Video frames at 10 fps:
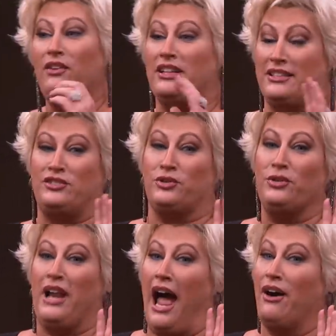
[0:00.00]
you, this is
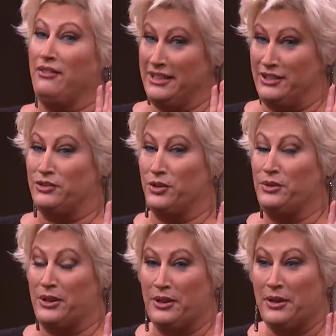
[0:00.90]
true now. This is
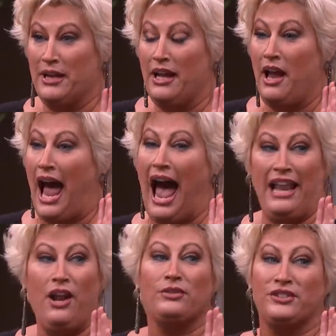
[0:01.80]
truth. I
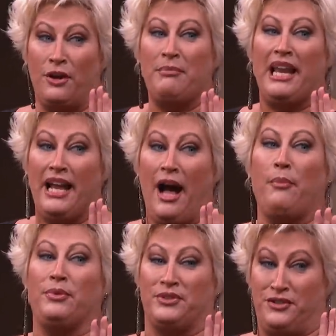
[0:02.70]
know so many
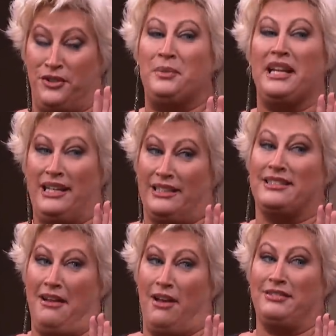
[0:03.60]
couples doing
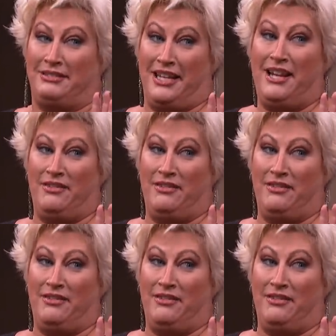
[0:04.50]
this now, Steve.